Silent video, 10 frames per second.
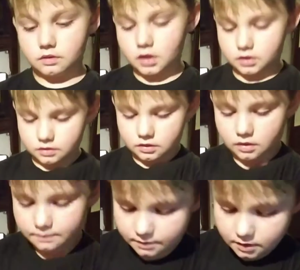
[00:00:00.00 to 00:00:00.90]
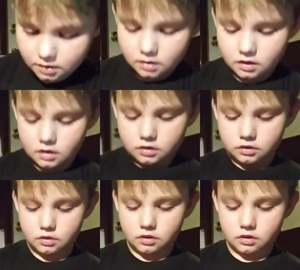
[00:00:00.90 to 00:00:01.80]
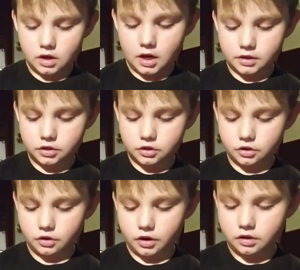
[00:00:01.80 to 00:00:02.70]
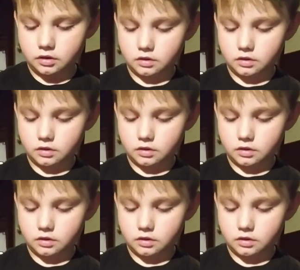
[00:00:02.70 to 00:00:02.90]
That's enough. So I just stir it.